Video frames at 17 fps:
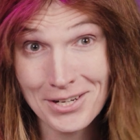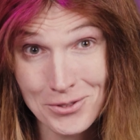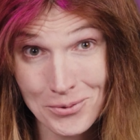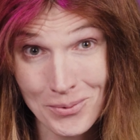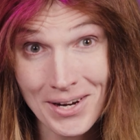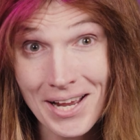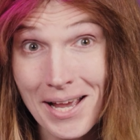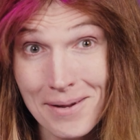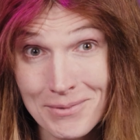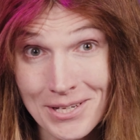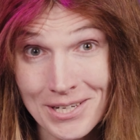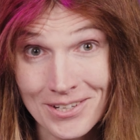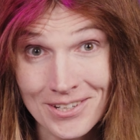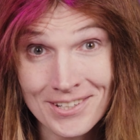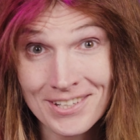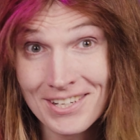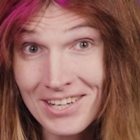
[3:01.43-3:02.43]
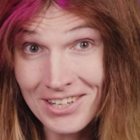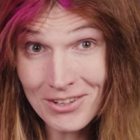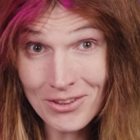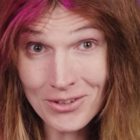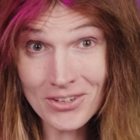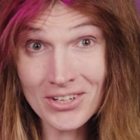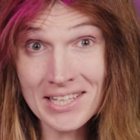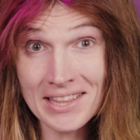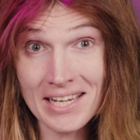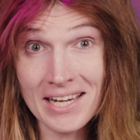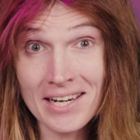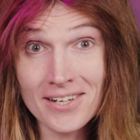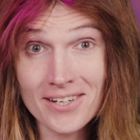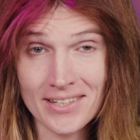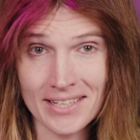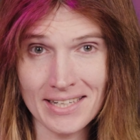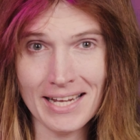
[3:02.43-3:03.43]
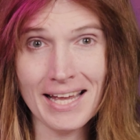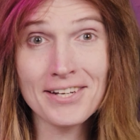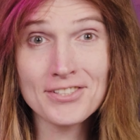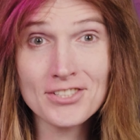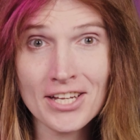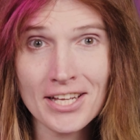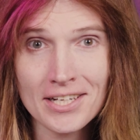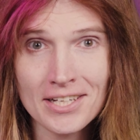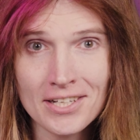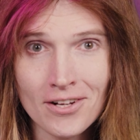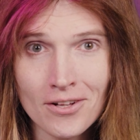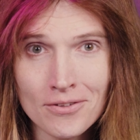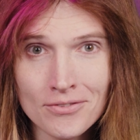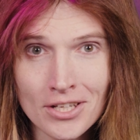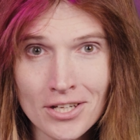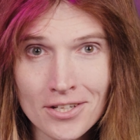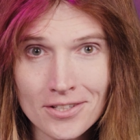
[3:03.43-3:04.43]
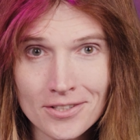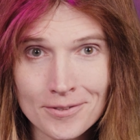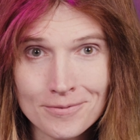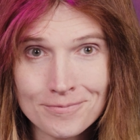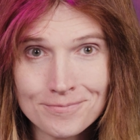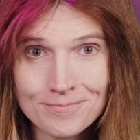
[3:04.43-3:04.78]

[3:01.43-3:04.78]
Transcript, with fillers: That's why I'm here, clearing the air and educating all of y'all.